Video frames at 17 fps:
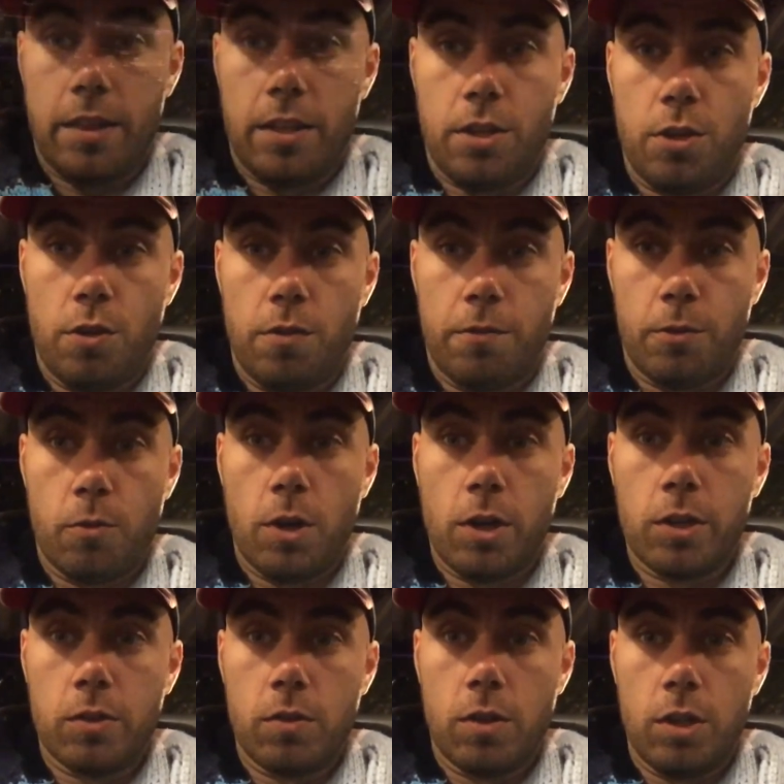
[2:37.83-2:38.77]
in the queue for
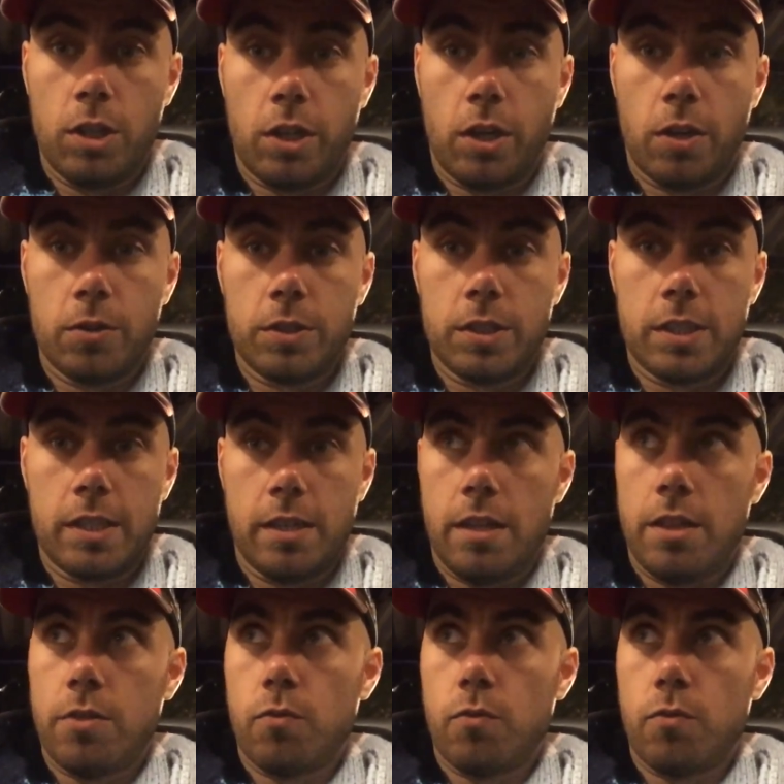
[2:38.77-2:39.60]
Rock and Roller Coaster.